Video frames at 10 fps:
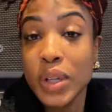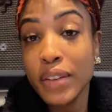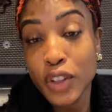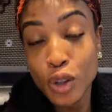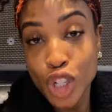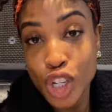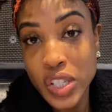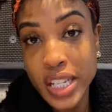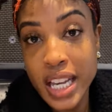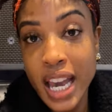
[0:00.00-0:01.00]
we live in New
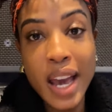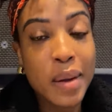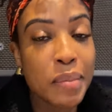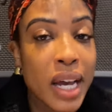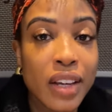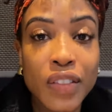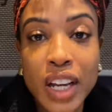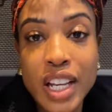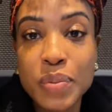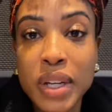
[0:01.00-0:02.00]
Jersey and my lovely
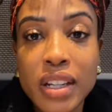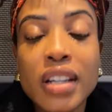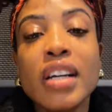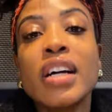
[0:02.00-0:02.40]
husband